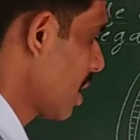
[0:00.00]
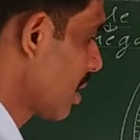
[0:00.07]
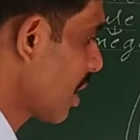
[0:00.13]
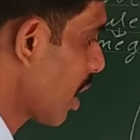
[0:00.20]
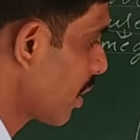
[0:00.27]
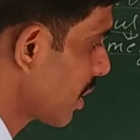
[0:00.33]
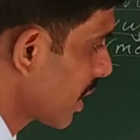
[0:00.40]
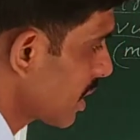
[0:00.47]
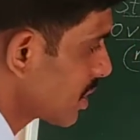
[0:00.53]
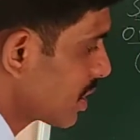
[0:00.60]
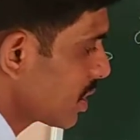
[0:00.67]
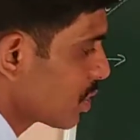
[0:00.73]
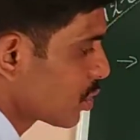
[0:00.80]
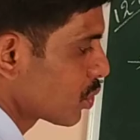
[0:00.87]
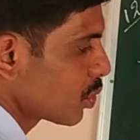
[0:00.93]
now you can
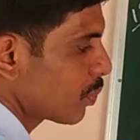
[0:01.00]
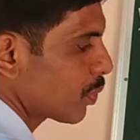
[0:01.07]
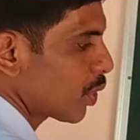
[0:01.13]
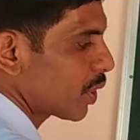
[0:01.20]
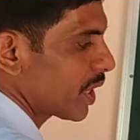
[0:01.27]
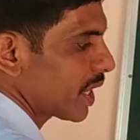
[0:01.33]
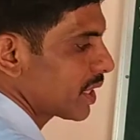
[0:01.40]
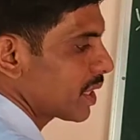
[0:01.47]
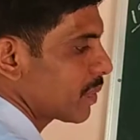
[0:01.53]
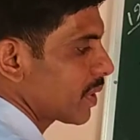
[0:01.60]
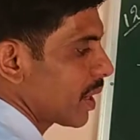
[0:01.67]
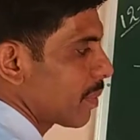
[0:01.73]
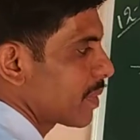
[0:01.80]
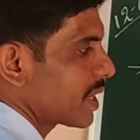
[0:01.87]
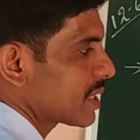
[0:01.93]
see two protective
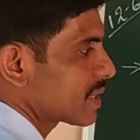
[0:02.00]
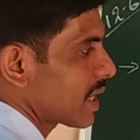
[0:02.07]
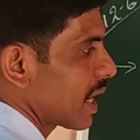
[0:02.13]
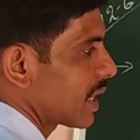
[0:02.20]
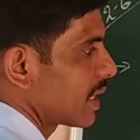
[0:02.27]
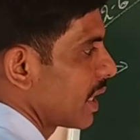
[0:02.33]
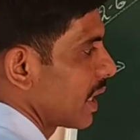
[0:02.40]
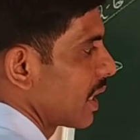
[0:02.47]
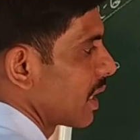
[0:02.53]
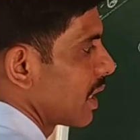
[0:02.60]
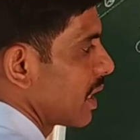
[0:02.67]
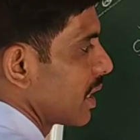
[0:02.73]
coverings are there.